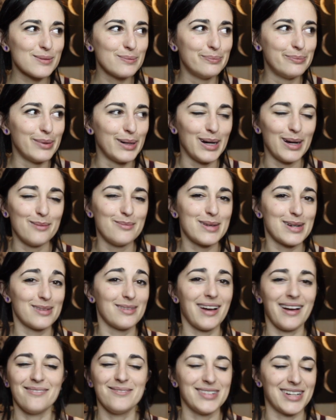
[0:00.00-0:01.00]
but I'm
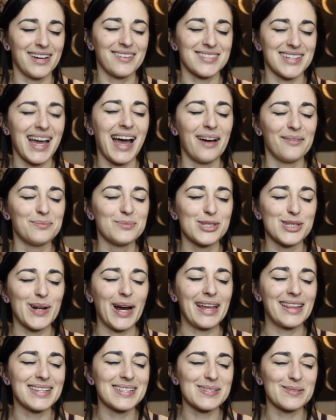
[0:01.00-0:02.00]
gonna have to have him
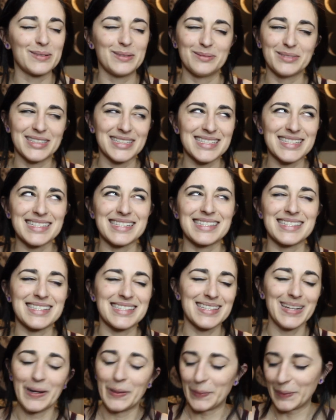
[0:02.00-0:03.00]
try this one because it's
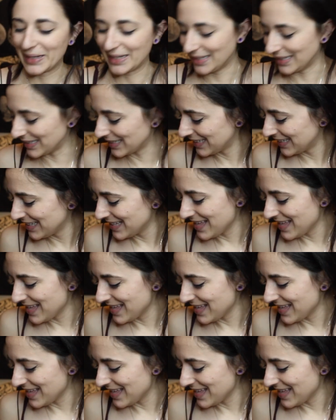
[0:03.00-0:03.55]
just so good.